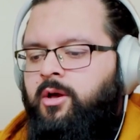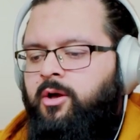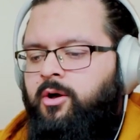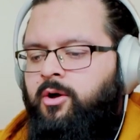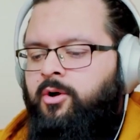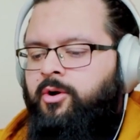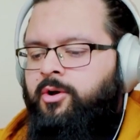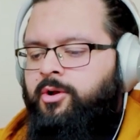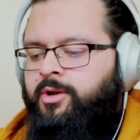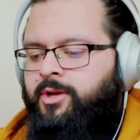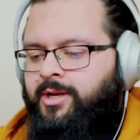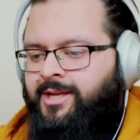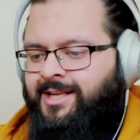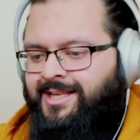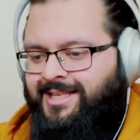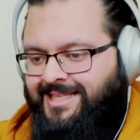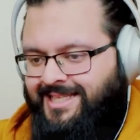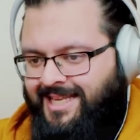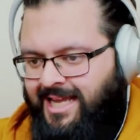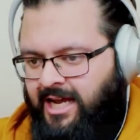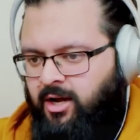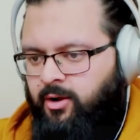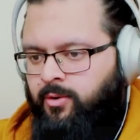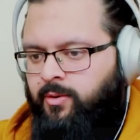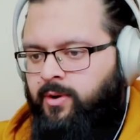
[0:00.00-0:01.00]
on
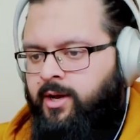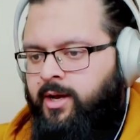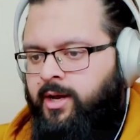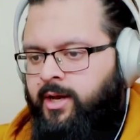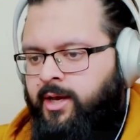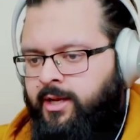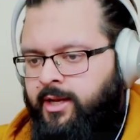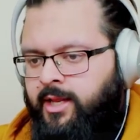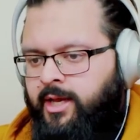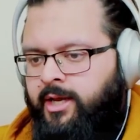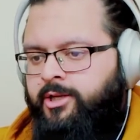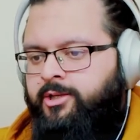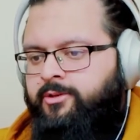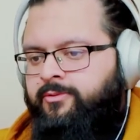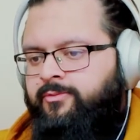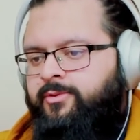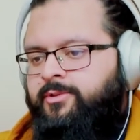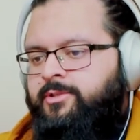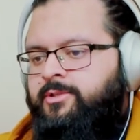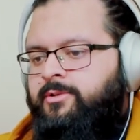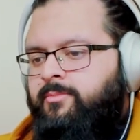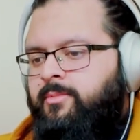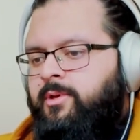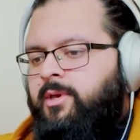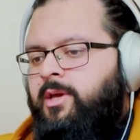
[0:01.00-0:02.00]
dawah and
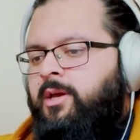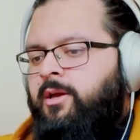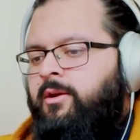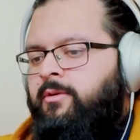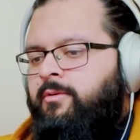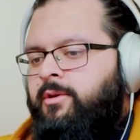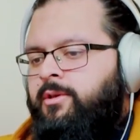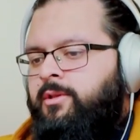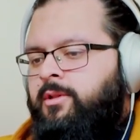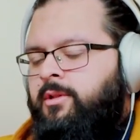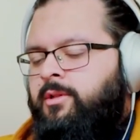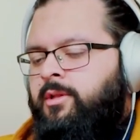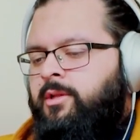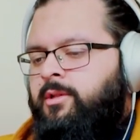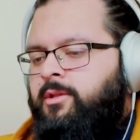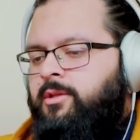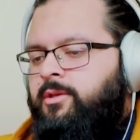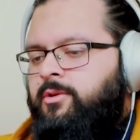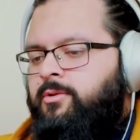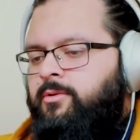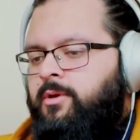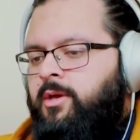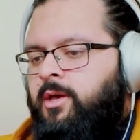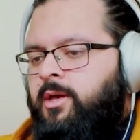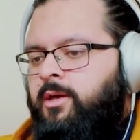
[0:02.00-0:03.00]
activism here in
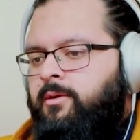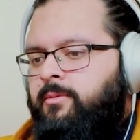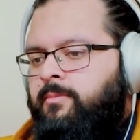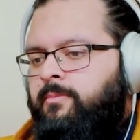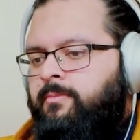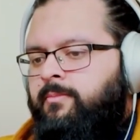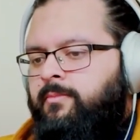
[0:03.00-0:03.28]
the UK?